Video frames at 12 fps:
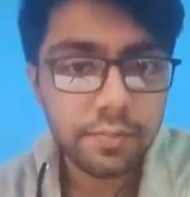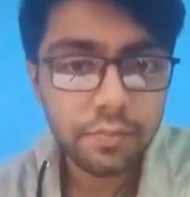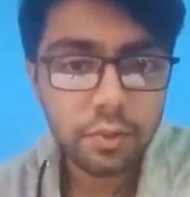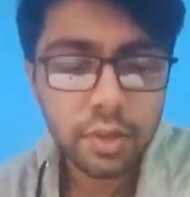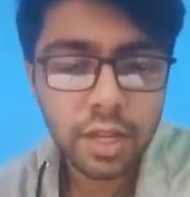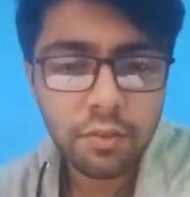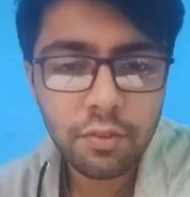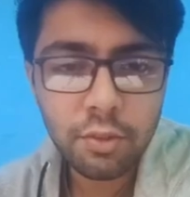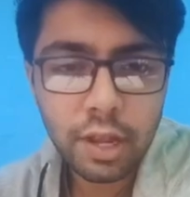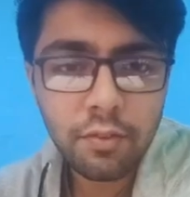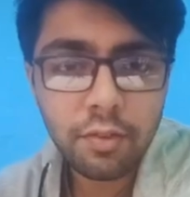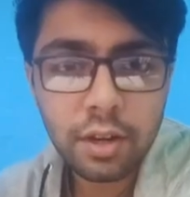So yeah, if you
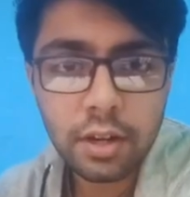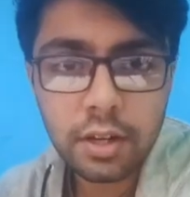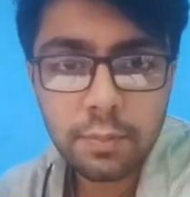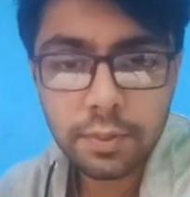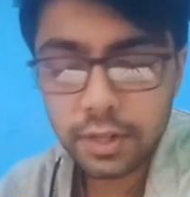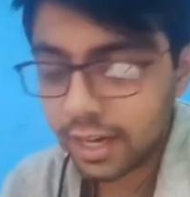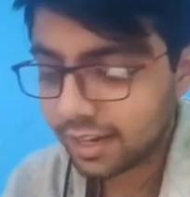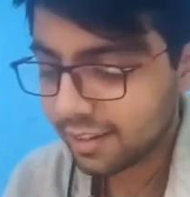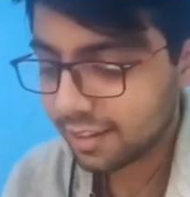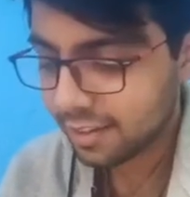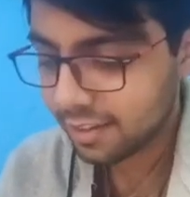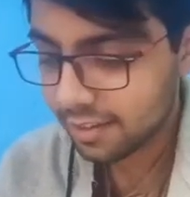have learned
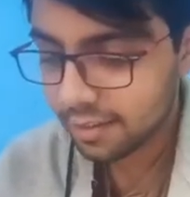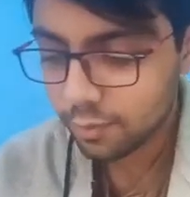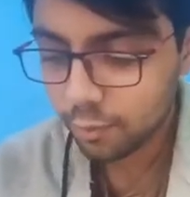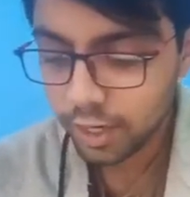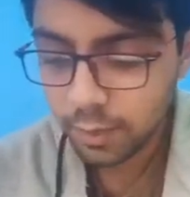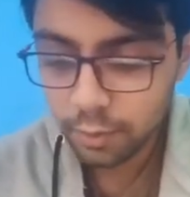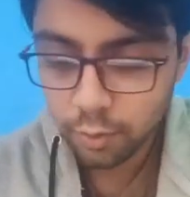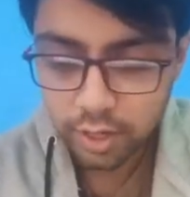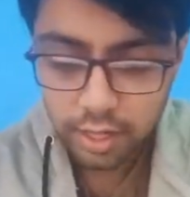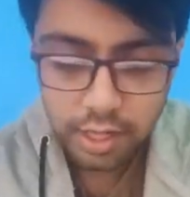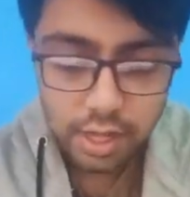pediatrics, you might be knowing.